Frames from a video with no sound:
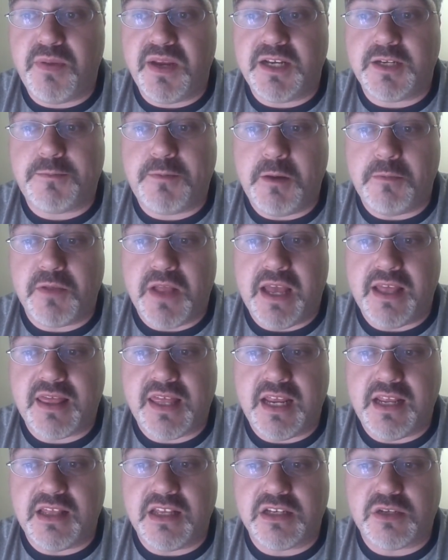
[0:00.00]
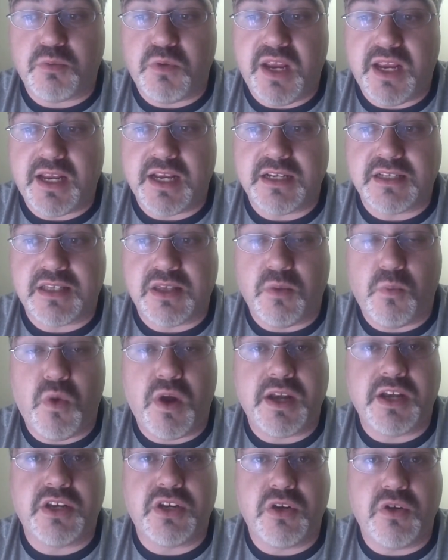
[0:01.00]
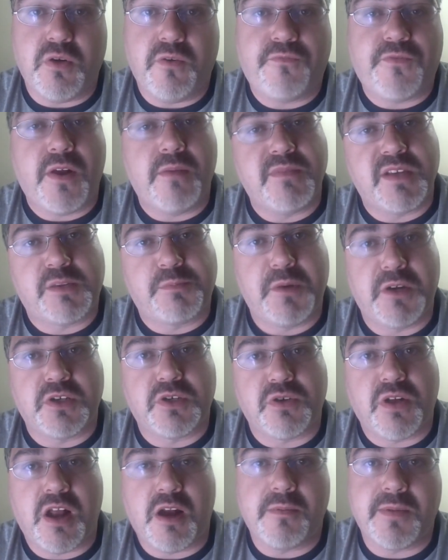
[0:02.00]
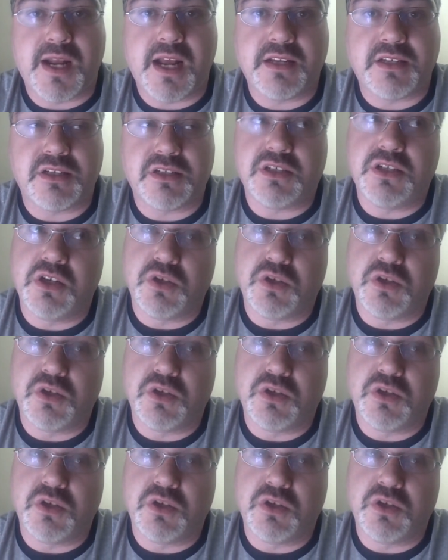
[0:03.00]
biggest people I think this week is the one dude from the Spiritual Harmonizers.